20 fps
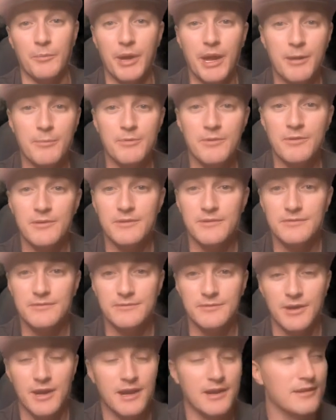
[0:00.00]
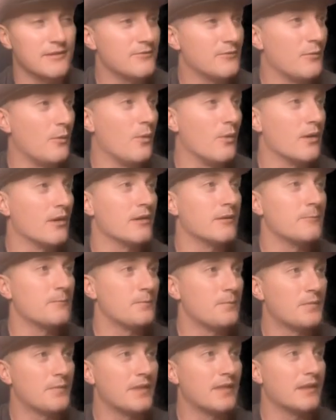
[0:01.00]
paper, right, for
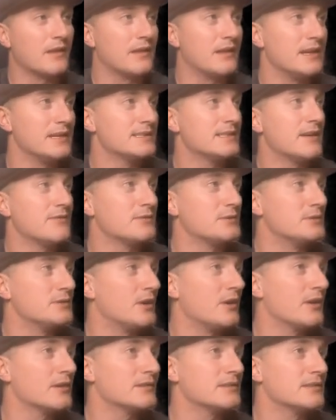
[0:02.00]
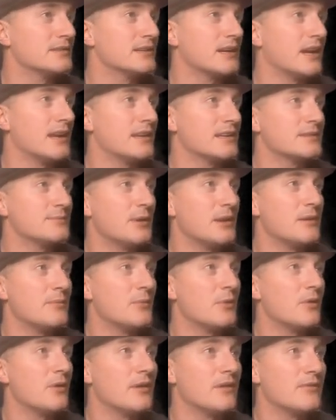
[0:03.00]
Clay's After Dark to kind of explain it
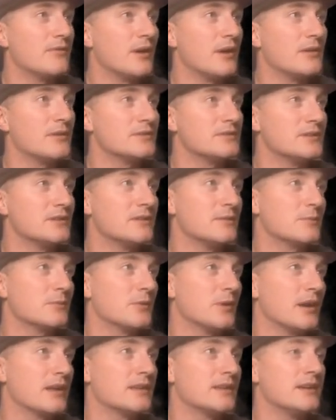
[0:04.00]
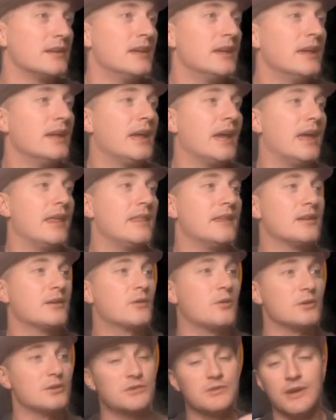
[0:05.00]
more if I understood them correctly. And then,
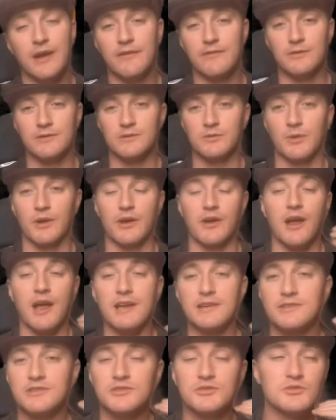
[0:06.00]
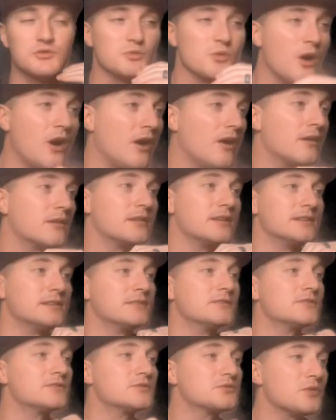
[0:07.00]
of course, you have their Twitter. I strongly,
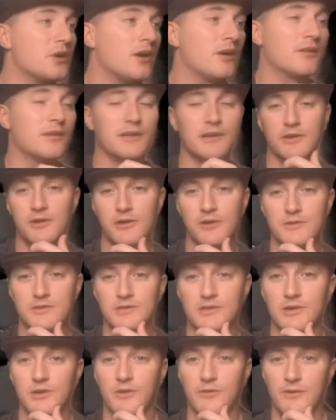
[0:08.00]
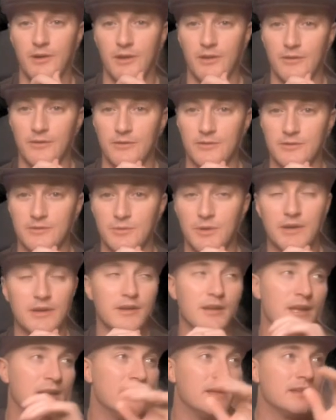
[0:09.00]
strongly encourage you to go follow their
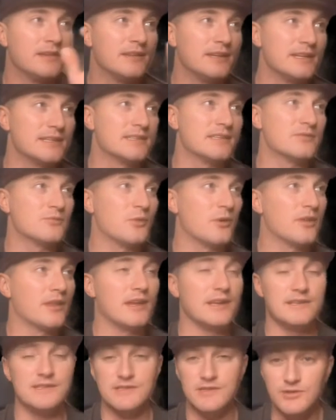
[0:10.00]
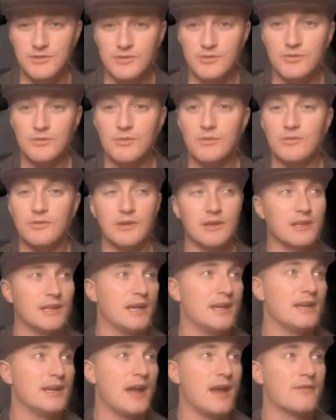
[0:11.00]
Twitter. This is where they do the
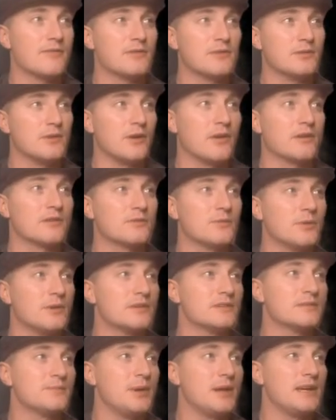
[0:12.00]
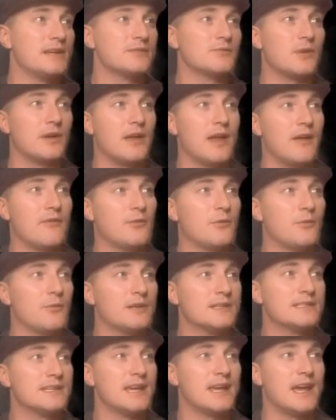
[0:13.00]
Clay After Dark Twitter space every
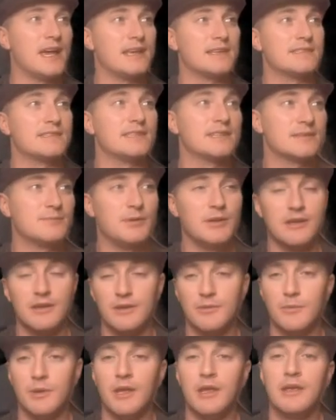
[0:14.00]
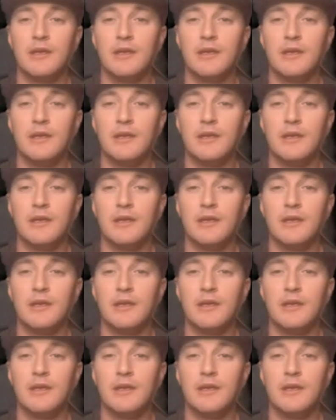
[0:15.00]
Wednesday at 6 p.m.